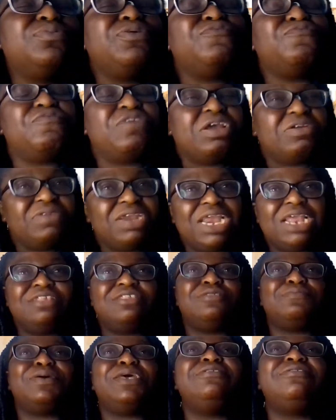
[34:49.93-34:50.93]
very
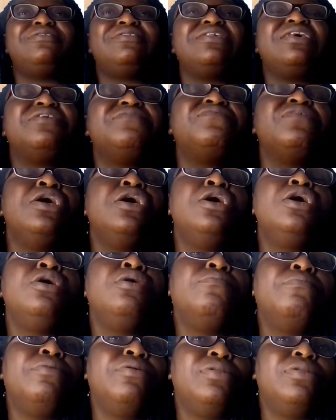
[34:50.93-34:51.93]
expensive,
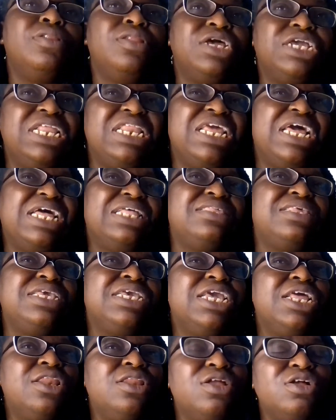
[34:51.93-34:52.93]
but luckily, I
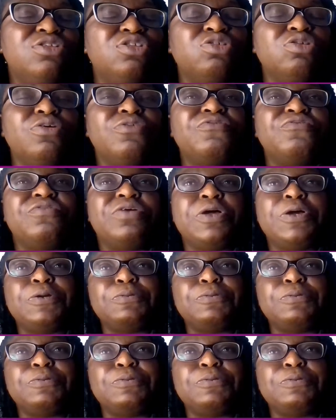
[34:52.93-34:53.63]
think a lot of